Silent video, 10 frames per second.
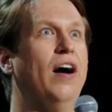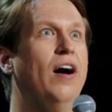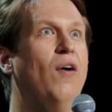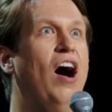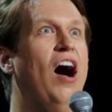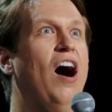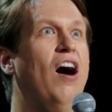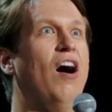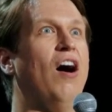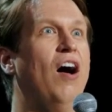Wow.
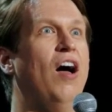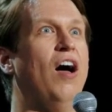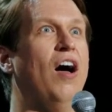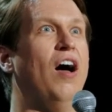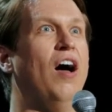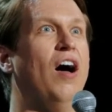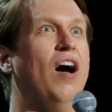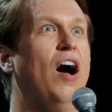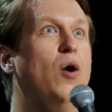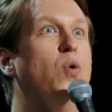
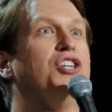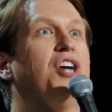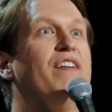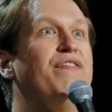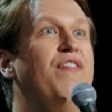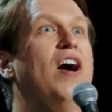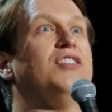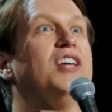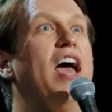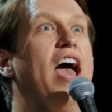I wish I felt
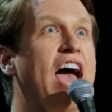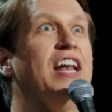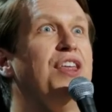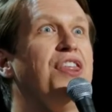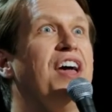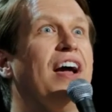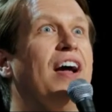anything.